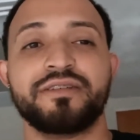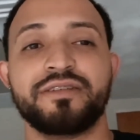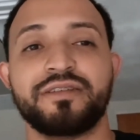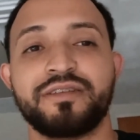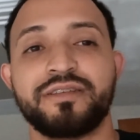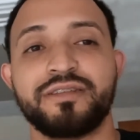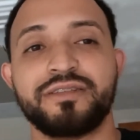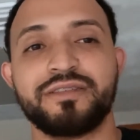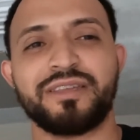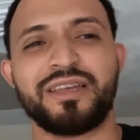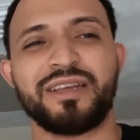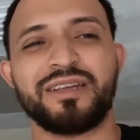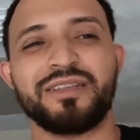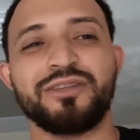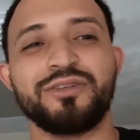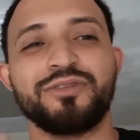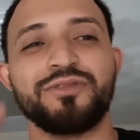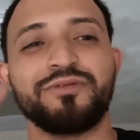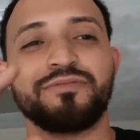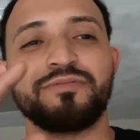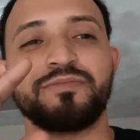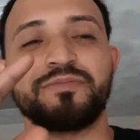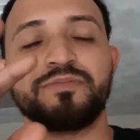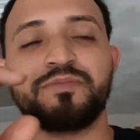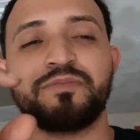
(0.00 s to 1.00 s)
It's like a little
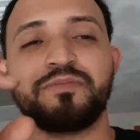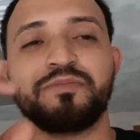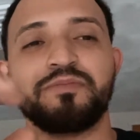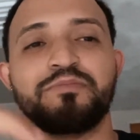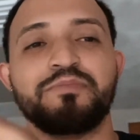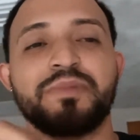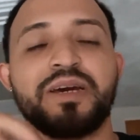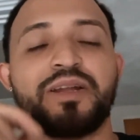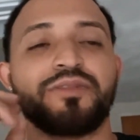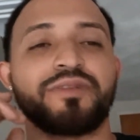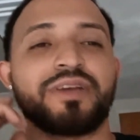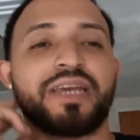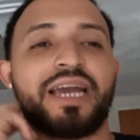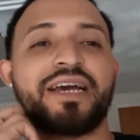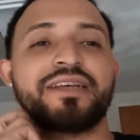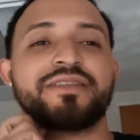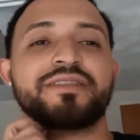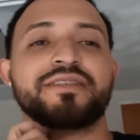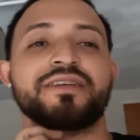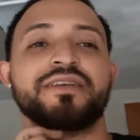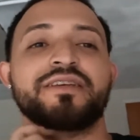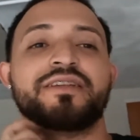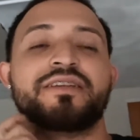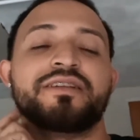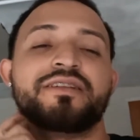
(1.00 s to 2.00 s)
metal
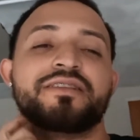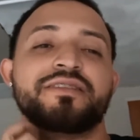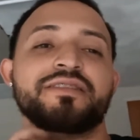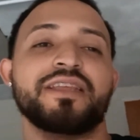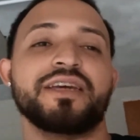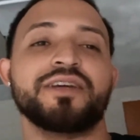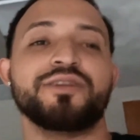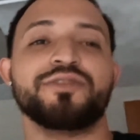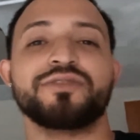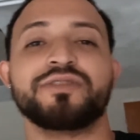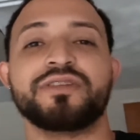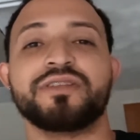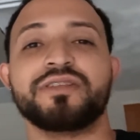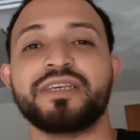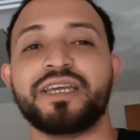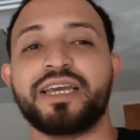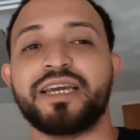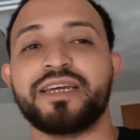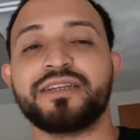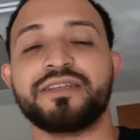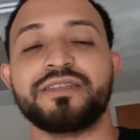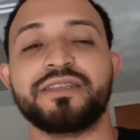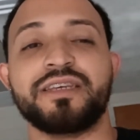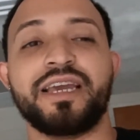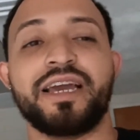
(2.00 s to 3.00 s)
gasket that goes on the
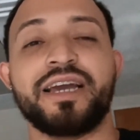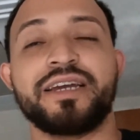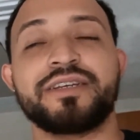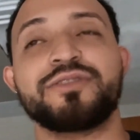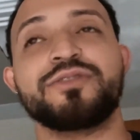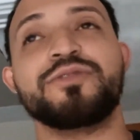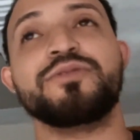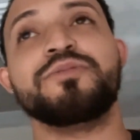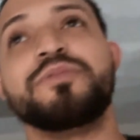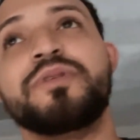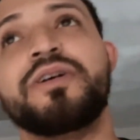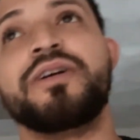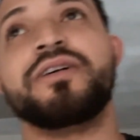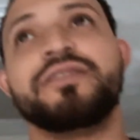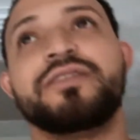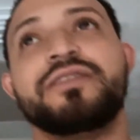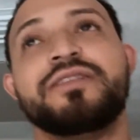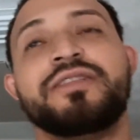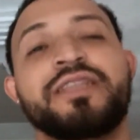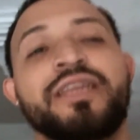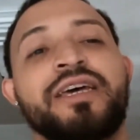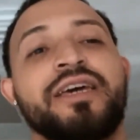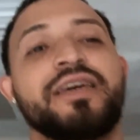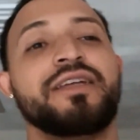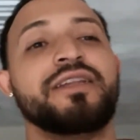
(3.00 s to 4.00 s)
end of the axle. But other than
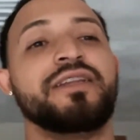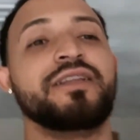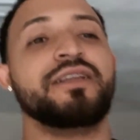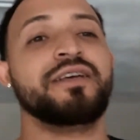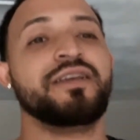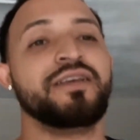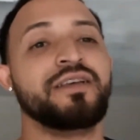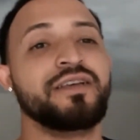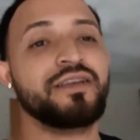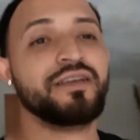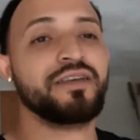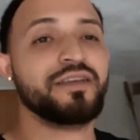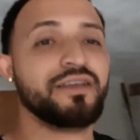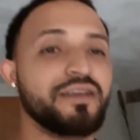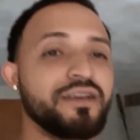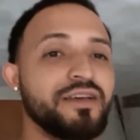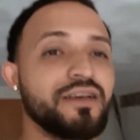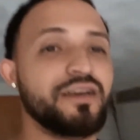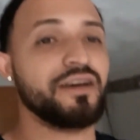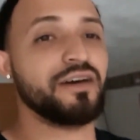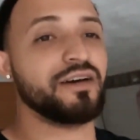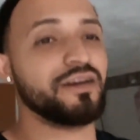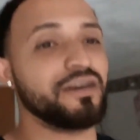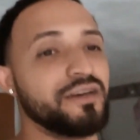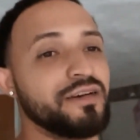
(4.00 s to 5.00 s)
that,
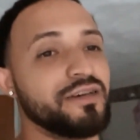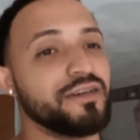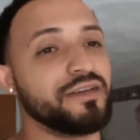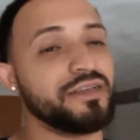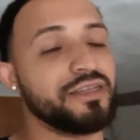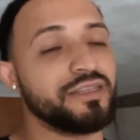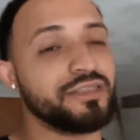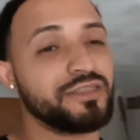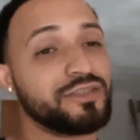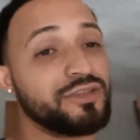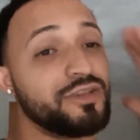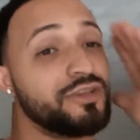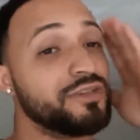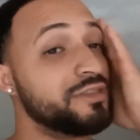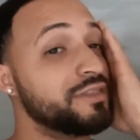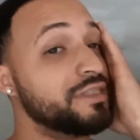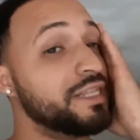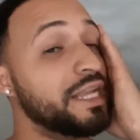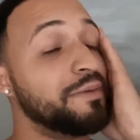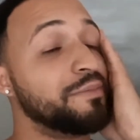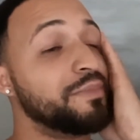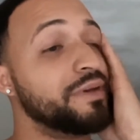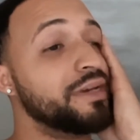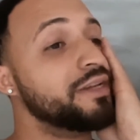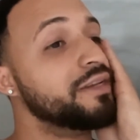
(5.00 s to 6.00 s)
uh, install isn't
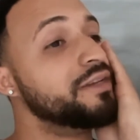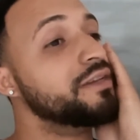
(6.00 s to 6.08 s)
that bad.